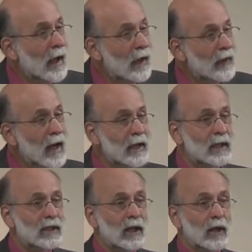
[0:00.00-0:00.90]
And that
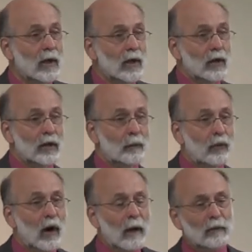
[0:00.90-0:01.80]
is, the
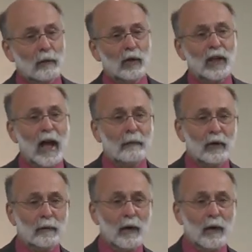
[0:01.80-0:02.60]
problem with capital